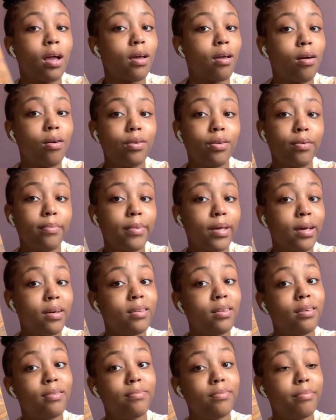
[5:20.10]
I don't know me, I
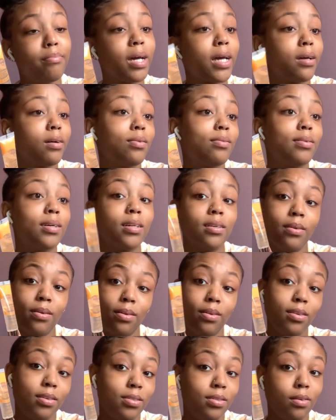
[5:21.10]
love the mango one.
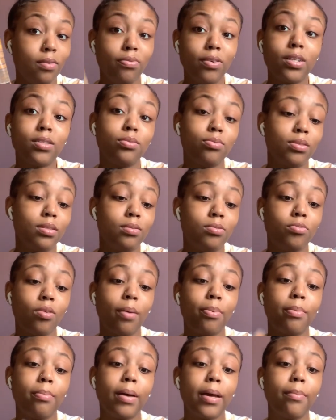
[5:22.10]
This is the first one to drop
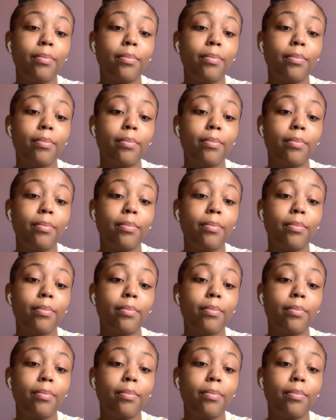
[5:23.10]
my